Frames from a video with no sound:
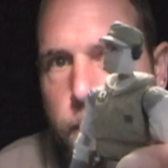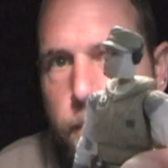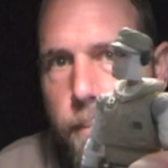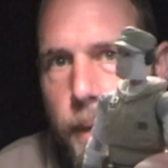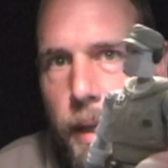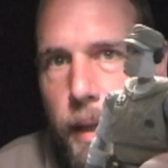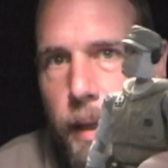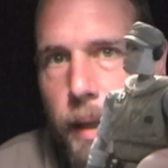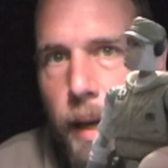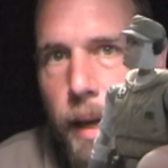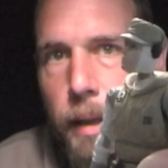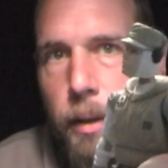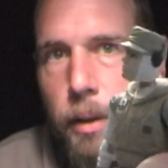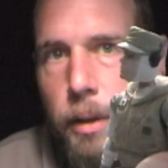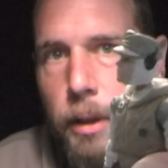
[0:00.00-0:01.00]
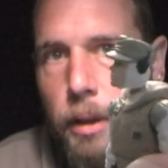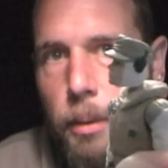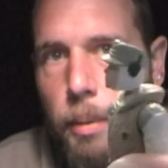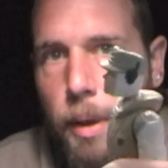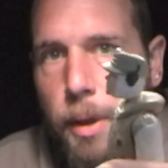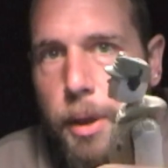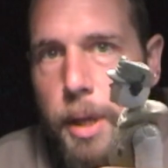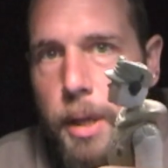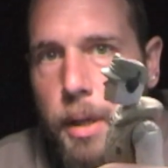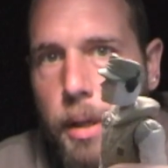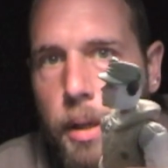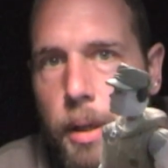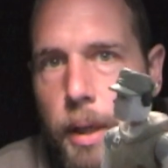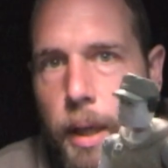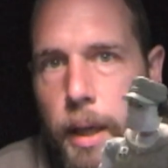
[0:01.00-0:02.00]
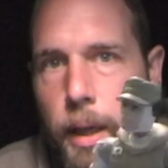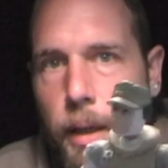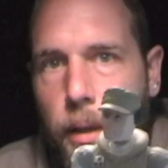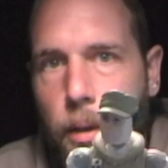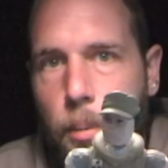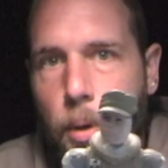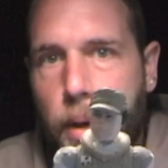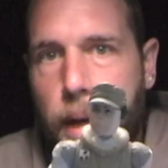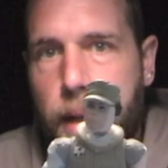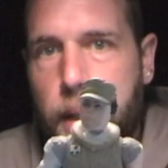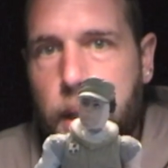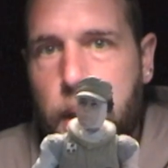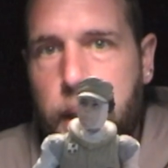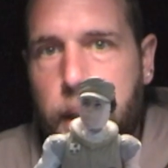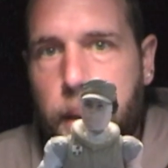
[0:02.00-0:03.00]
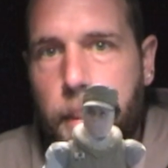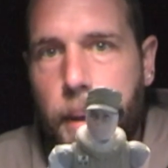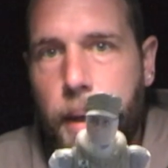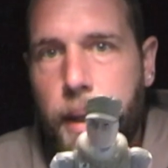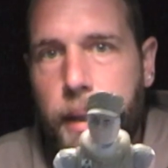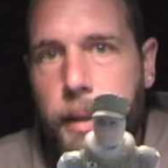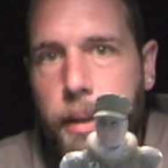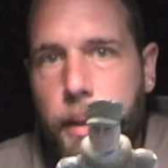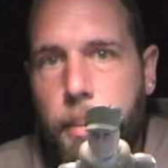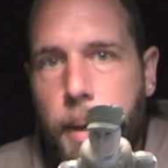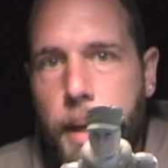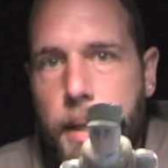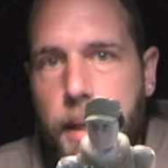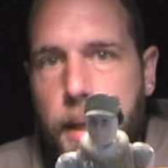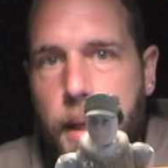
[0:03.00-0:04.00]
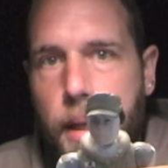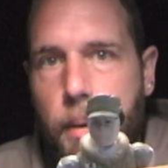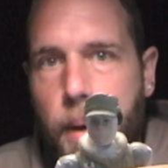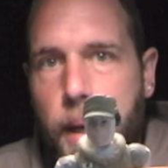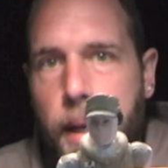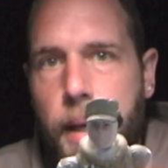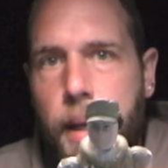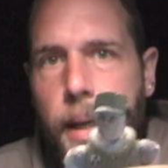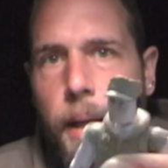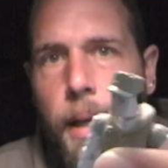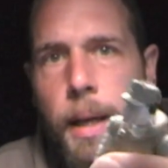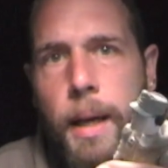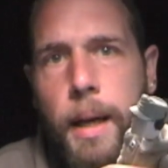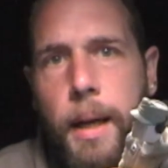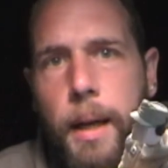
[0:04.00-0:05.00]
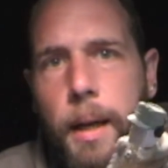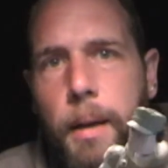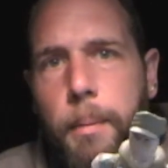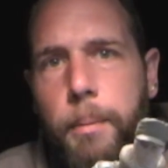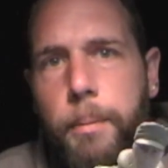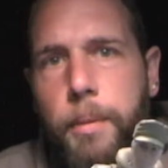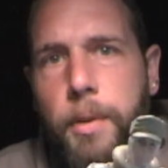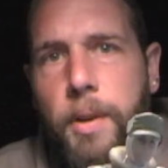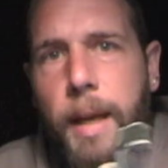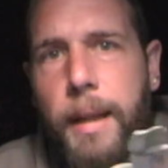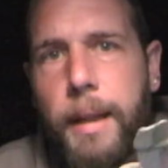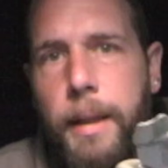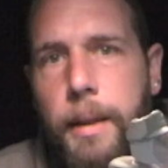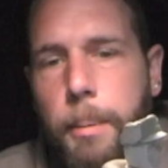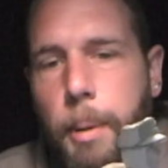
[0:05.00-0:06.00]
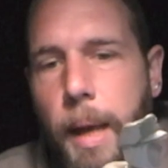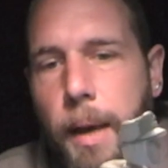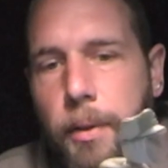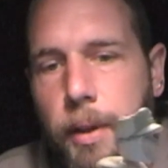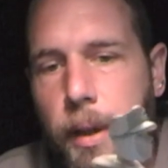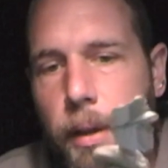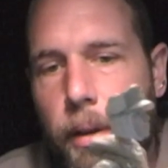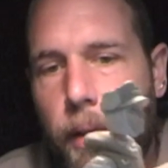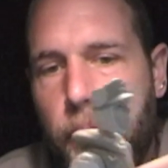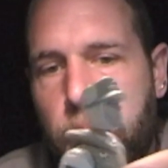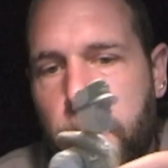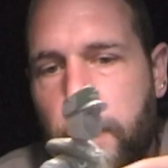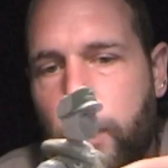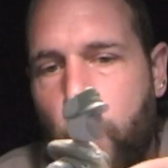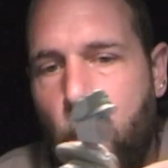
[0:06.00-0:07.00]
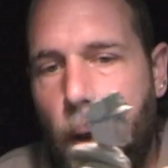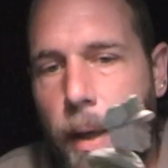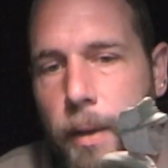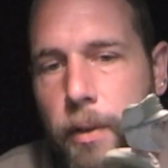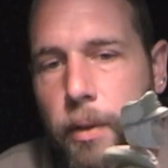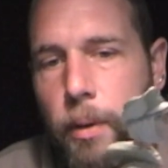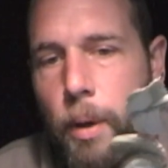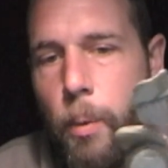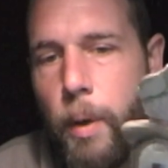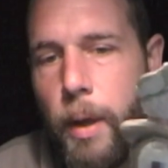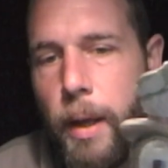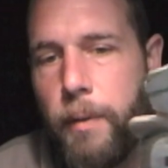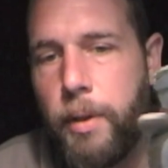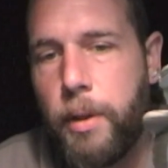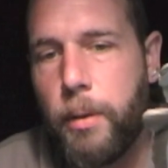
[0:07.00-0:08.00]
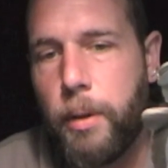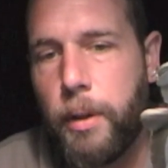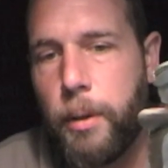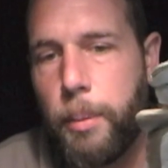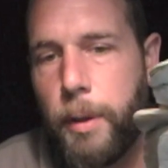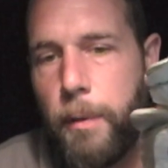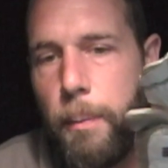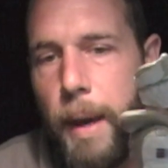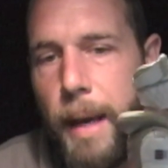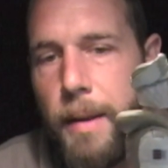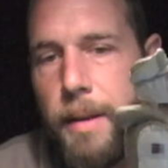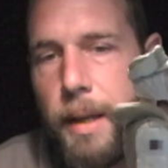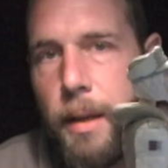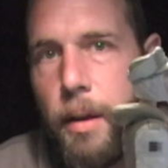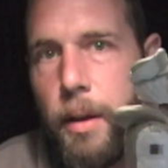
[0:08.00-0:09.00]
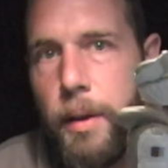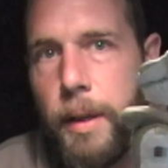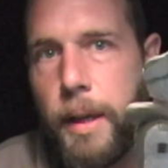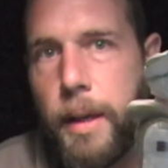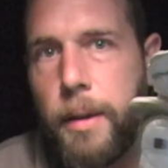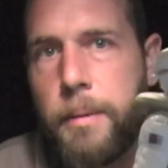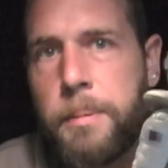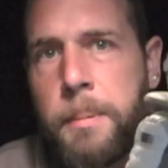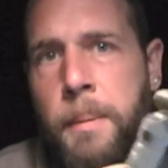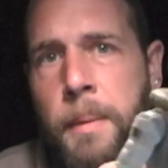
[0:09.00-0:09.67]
making the head look a little bit thinner and a little more accurate, in my opinion anyway. Sadly, the plastic underneath is white, so I will have to do a little bit of painting on there.